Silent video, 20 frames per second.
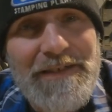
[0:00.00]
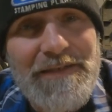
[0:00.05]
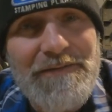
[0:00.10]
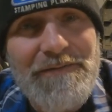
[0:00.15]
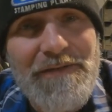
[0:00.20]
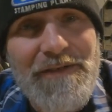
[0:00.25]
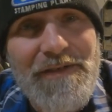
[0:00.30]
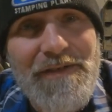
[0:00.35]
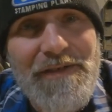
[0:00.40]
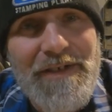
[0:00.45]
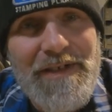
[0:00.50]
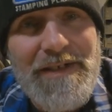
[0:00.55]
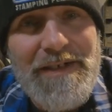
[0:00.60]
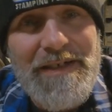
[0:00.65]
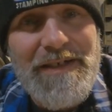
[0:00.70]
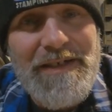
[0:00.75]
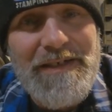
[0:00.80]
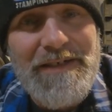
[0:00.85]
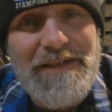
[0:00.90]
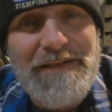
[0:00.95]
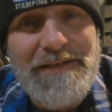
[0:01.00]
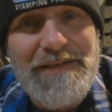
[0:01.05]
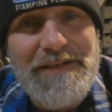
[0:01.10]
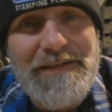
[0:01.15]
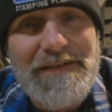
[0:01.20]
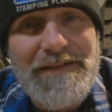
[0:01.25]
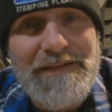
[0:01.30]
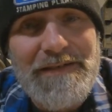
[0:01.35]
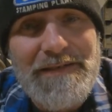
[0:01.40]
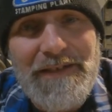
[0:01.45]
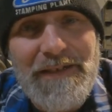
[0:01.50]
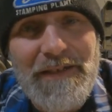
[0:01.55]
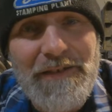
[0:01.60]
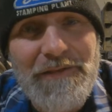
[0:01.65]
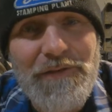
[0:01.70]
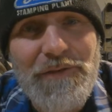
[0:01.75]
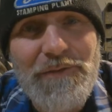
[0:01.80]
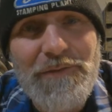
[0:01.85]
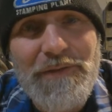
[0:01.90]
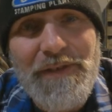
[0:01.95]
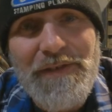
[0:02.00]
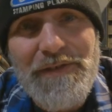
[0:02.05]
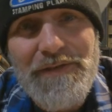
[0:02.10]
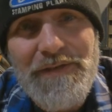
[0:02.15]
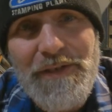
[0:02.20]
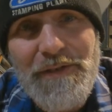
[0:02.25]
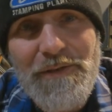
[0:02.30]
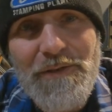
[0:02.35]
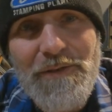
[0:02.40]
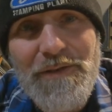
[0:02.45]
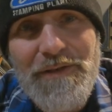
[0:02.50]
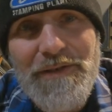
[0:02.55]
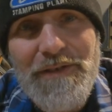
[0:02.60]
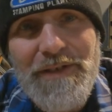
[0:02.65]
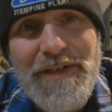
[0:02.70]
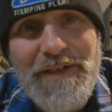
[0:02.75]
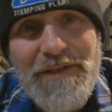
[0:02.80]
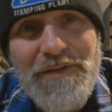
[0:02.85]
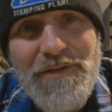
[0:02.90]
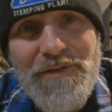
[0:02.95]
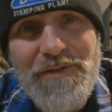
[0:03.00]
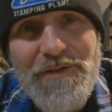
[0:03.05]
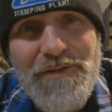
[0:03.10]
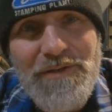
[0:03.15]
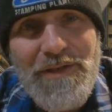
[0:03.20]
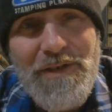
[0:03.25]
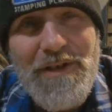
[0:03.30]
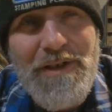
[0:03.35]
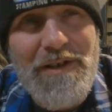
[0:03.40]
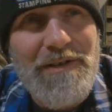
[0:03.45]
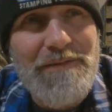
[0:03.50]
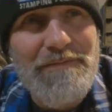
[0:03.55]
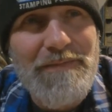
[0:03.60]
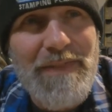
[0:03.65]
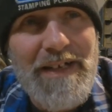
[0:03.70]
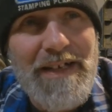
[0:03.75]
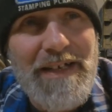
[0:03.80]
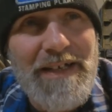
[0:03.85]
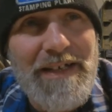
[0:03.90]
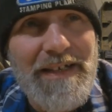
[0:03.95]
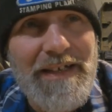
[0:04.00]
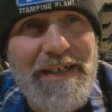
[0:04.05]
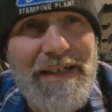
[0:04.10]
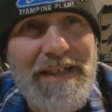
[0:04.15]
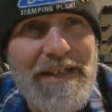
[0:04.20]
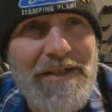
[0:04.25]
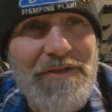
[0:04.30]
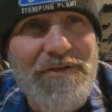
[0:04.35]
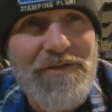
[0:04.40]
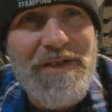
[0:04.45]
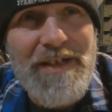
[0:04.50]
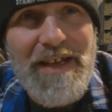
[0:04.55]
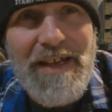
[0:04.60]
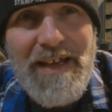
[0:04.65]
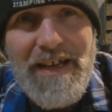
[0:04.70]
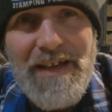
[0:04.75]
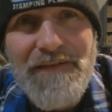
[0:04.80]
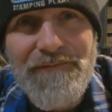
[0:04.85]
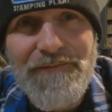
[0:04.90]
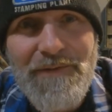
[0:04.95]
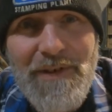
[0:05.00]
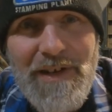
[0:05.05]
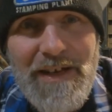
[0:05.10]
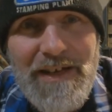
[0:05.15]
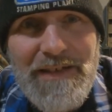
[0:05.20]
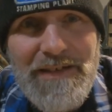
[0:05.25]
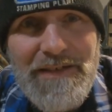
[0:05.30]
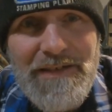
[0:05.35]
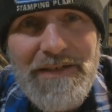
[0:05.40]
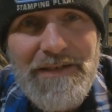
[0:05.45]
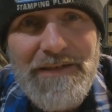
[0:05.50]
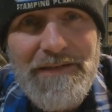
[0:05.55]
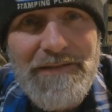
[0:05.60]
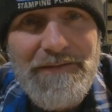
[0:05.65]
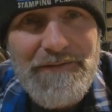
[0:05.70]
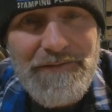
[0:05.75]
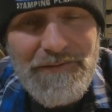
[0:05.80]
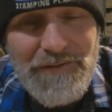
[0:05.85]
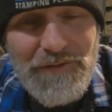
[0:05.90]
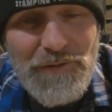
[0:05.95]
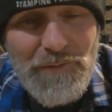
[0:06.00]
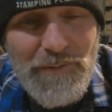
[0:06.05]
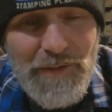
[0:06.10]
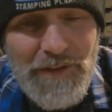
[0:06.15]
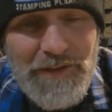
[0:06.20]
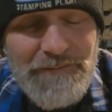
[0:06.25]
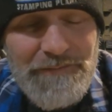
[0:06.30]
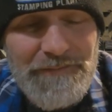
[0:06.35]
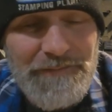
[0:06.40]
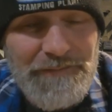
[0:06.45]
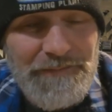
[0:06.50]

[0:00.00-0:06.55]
It was a 2 3/4 inch long by 1.5 inch wide tumor.